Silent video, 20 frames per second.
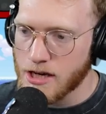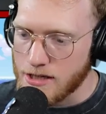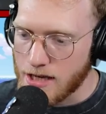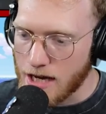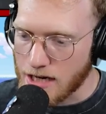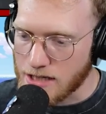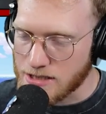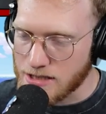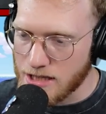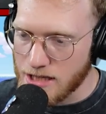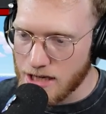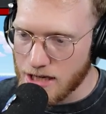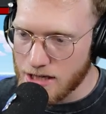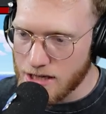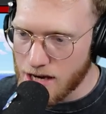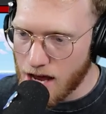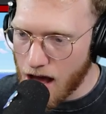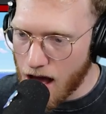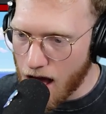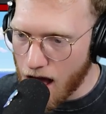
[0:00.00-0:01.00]
Next thing you
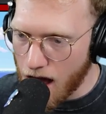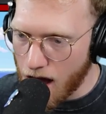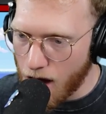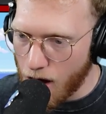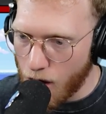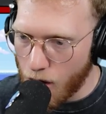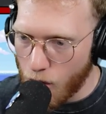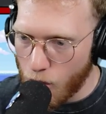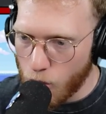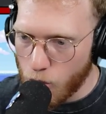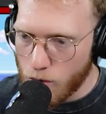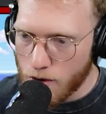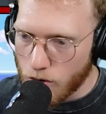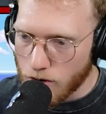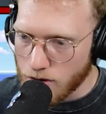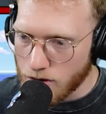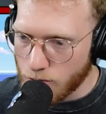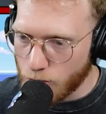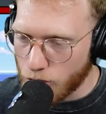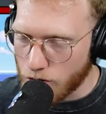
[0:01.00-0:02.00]
know,
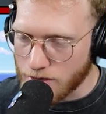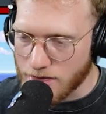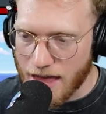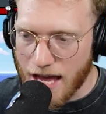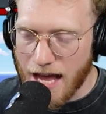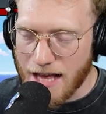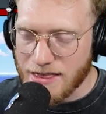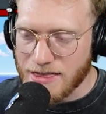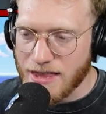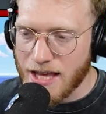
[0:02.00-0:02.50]
but that